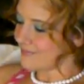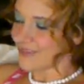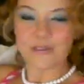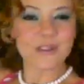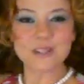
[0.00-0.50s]

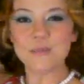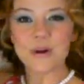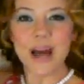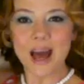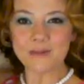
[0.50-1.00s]
for this
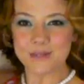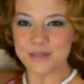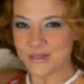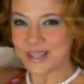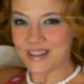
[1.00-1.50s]
book. I
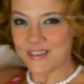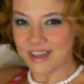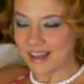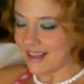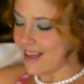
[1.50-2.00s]
absolutely love
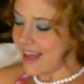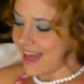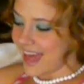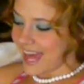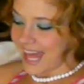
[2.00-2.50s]
it.
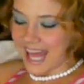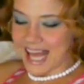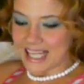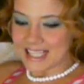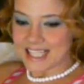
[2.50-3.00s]

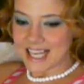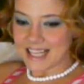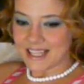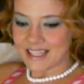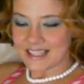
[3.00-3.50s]
And
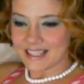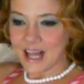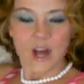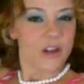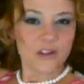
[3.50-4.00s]

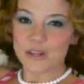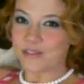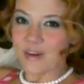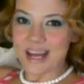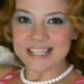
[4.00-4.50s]
you
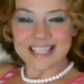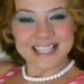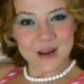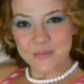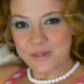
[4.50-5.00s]
can find
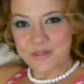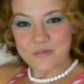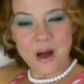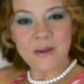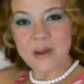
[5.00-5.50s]
examples
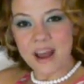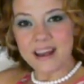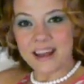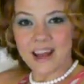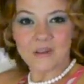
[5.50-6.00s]
of my
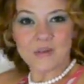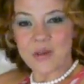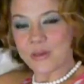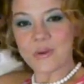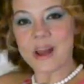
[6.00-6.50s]
writing and
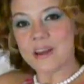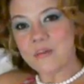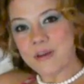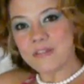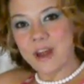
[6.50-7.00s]
the writing
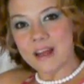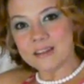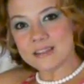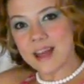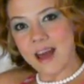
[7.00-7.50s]
of my
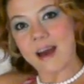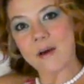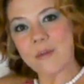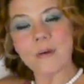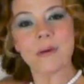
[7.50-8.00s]
friends
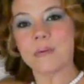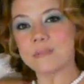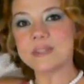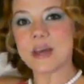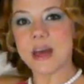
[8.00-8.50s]
on my
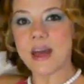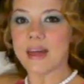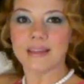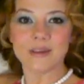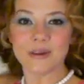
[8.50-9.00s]
website
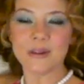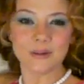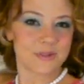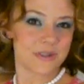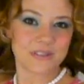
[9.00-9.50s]
at
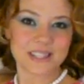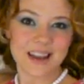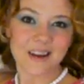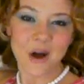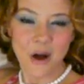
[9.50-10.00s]

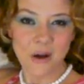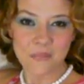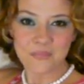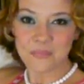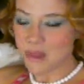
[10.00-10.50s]

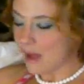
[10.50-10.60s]
lyricalservice.com.